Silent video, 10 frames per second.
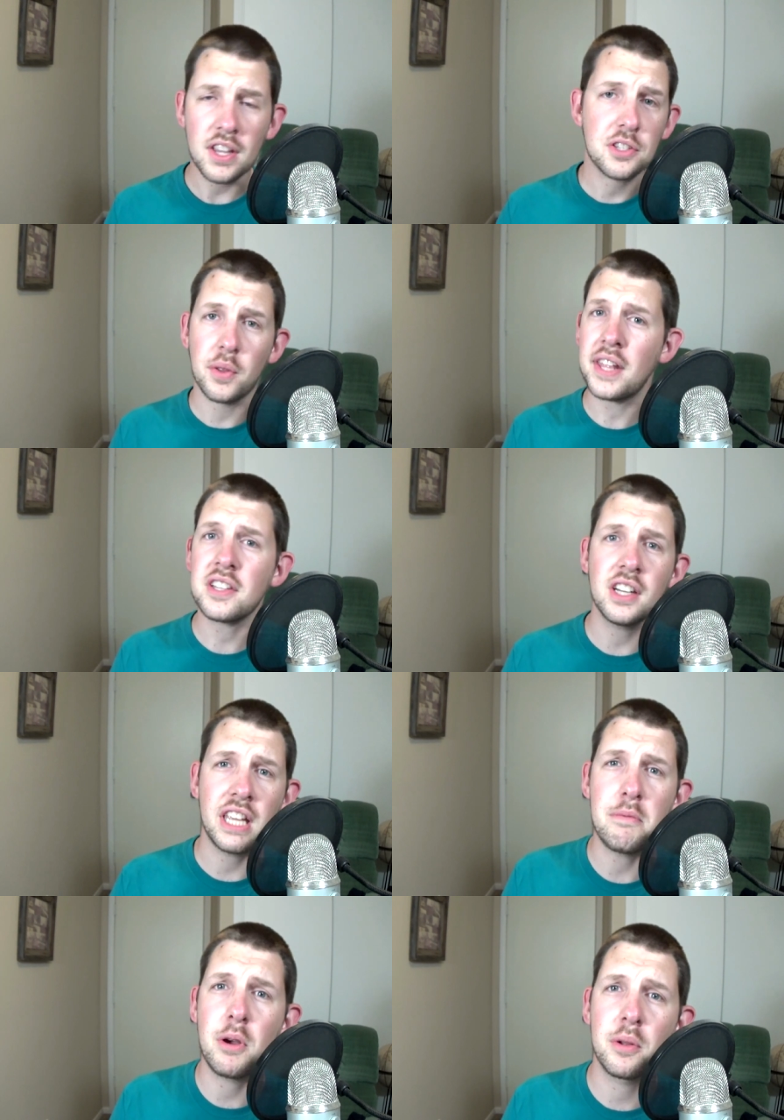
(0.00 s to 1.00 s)
So that's going to
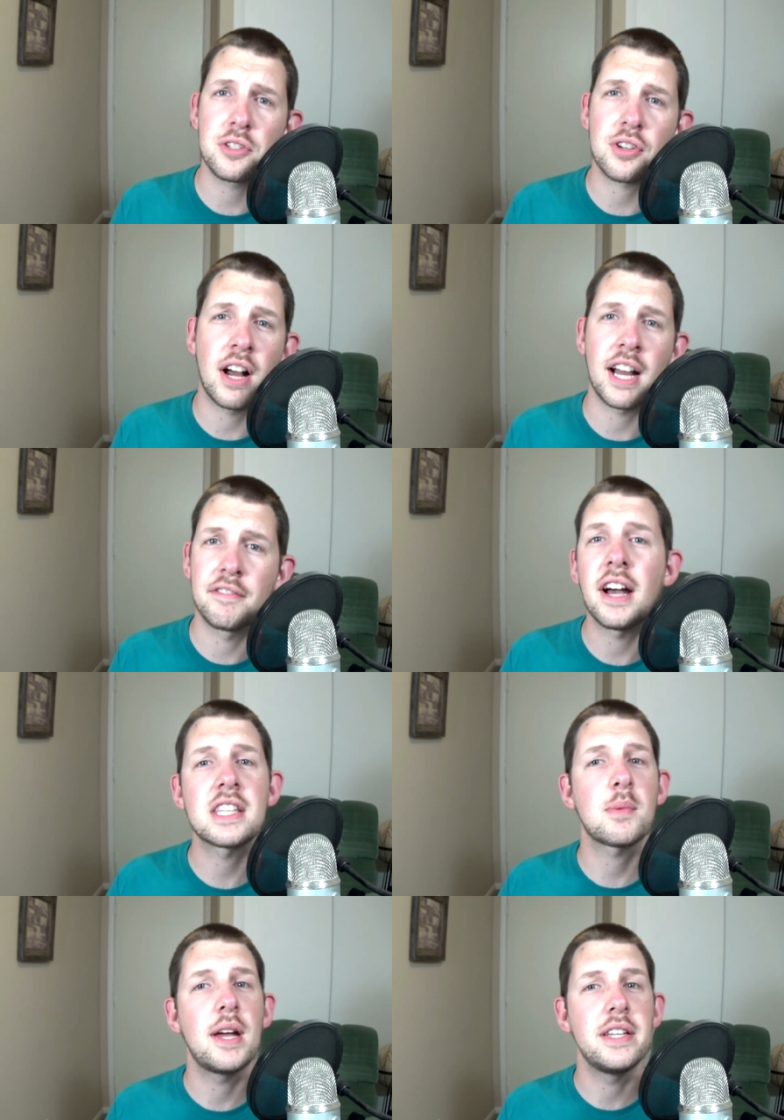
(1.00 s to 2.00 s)
keep going strong. I've got
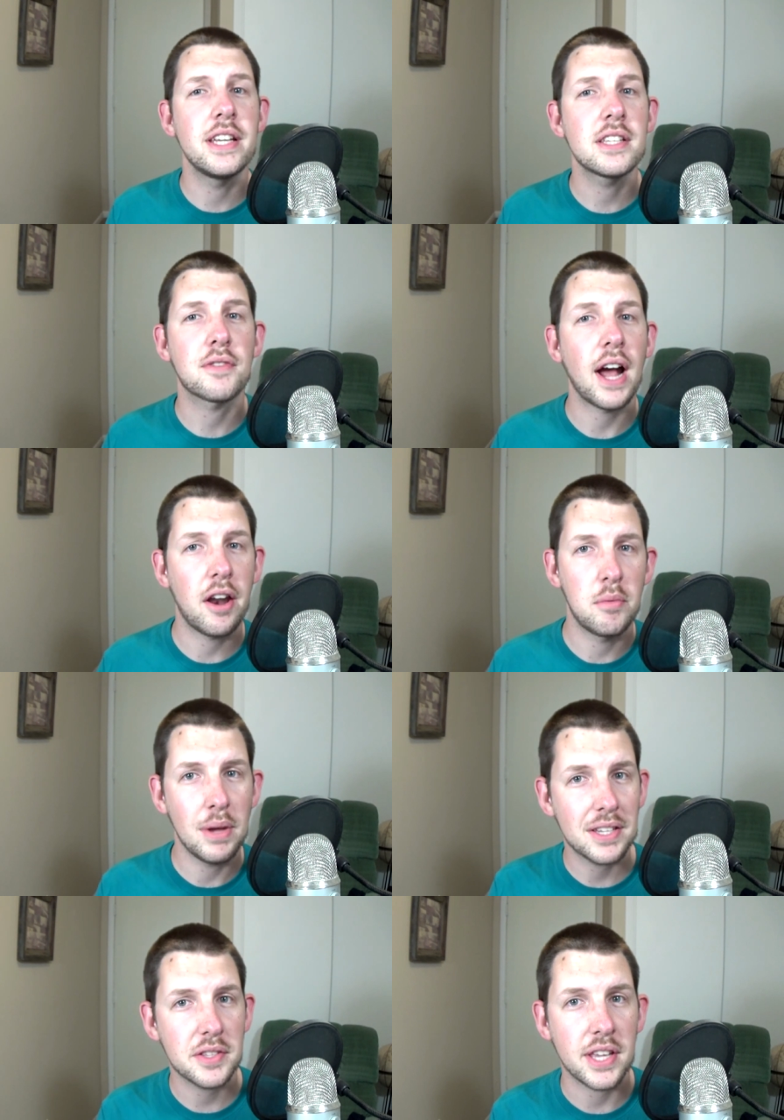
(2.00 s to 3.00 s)
some ideas for how to
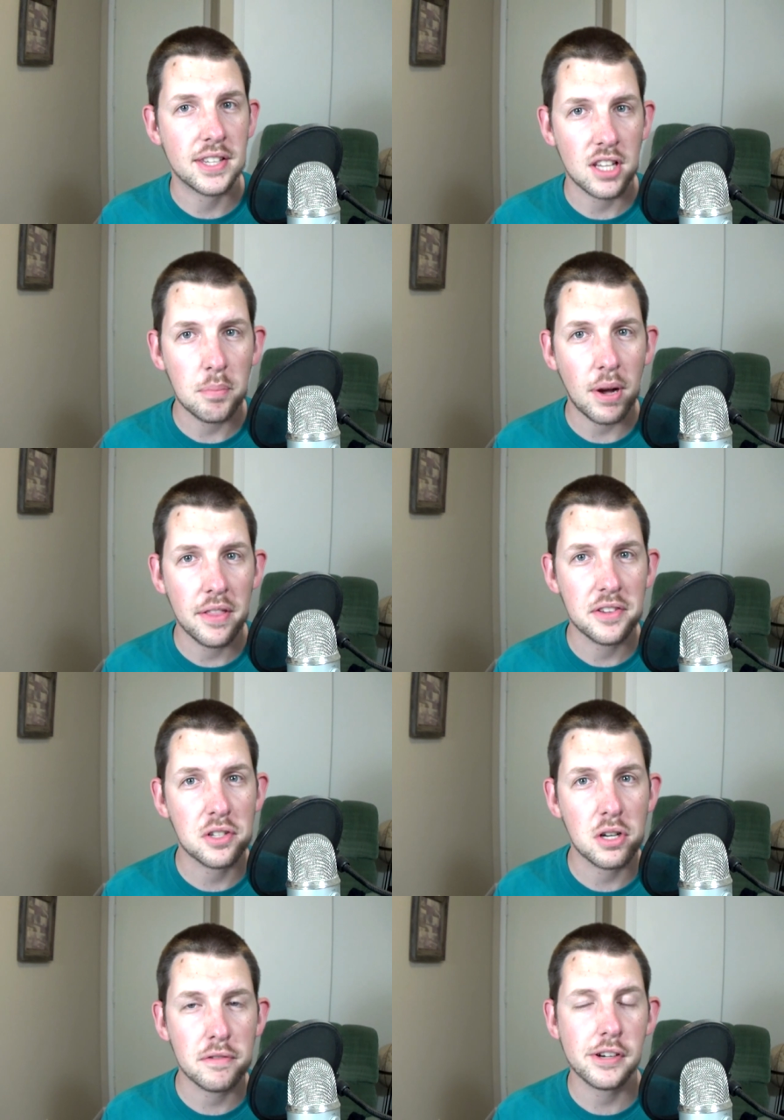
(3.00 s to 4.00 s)
mix things up on the
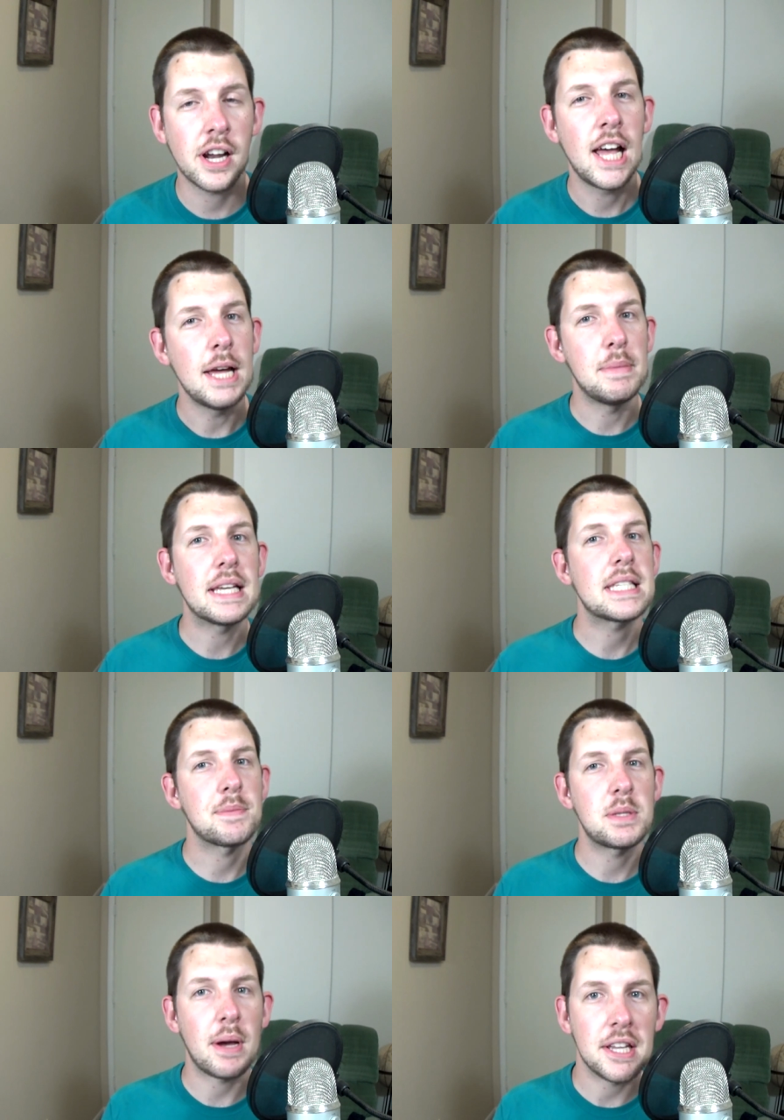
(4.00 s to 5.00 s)
server, make some
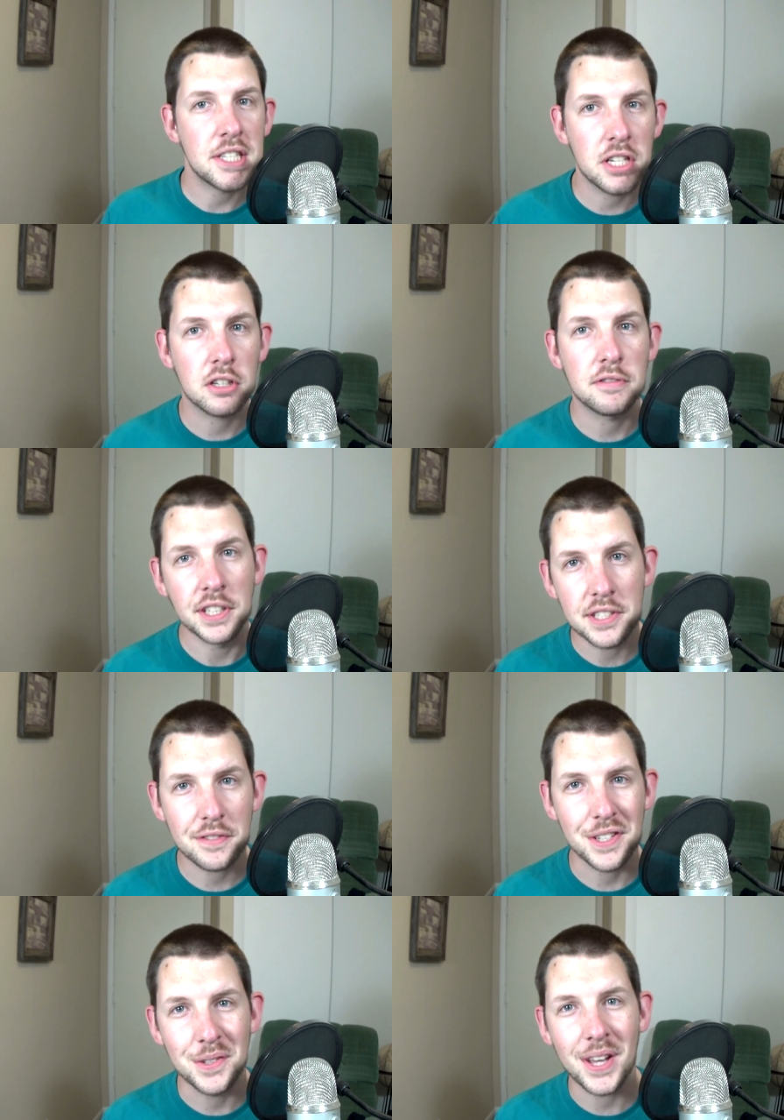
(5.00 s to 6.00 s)
spicier vids
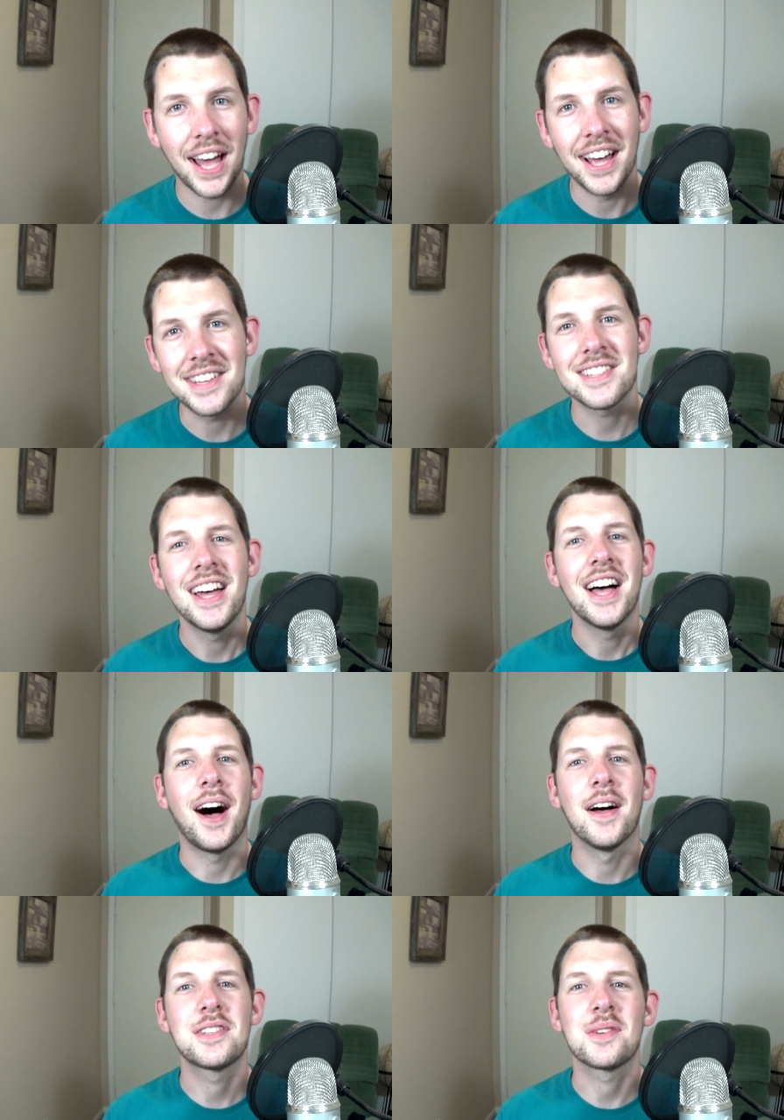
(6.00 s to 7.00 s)
for you guys,
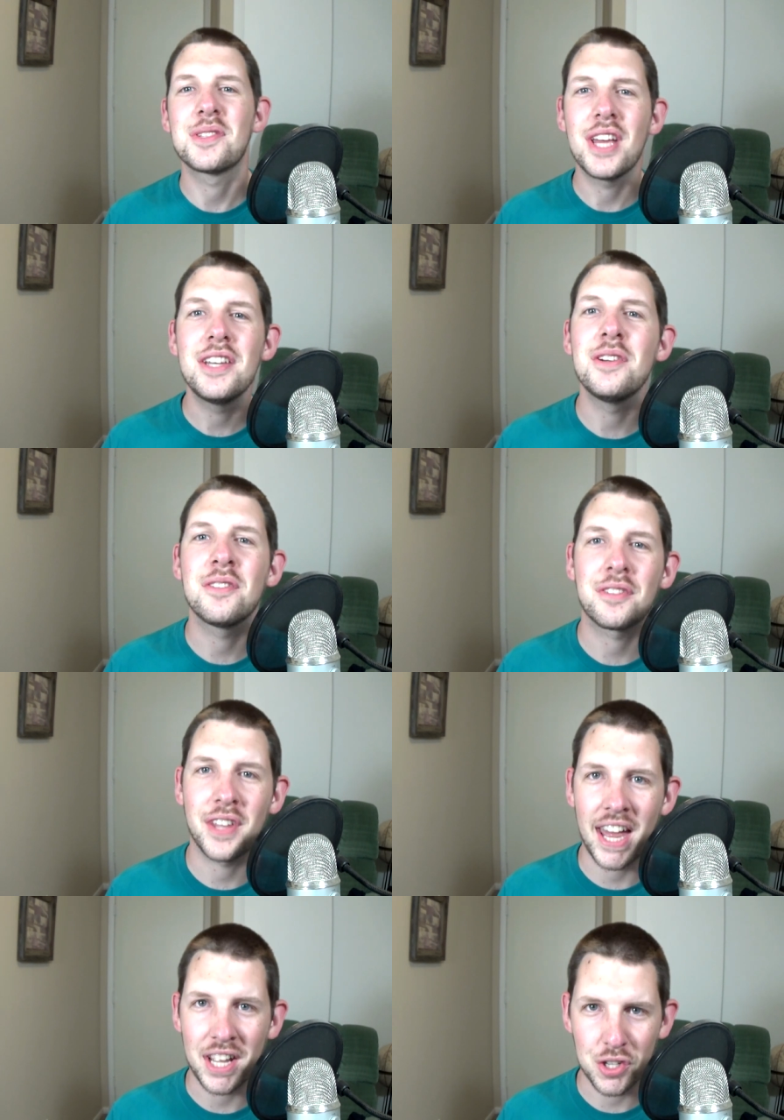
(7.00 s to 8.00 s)
so stay tuned for
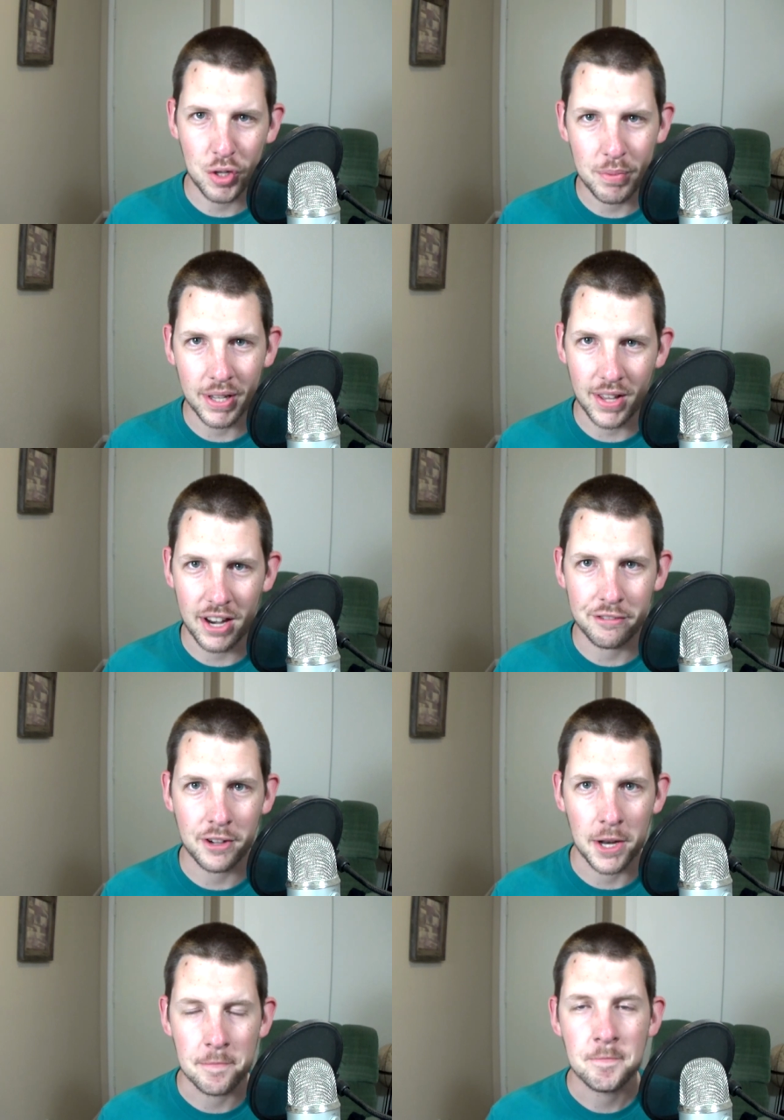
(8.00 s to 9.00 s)
that. It should be a lot of
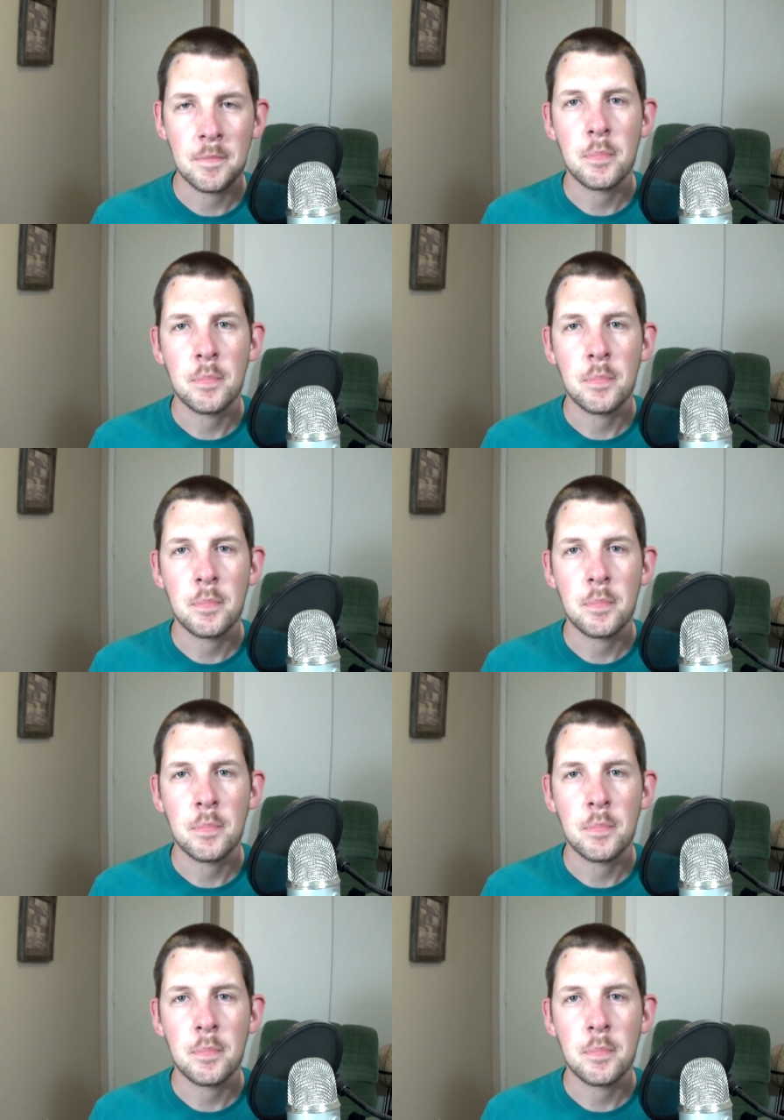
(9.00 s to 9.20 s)
fun.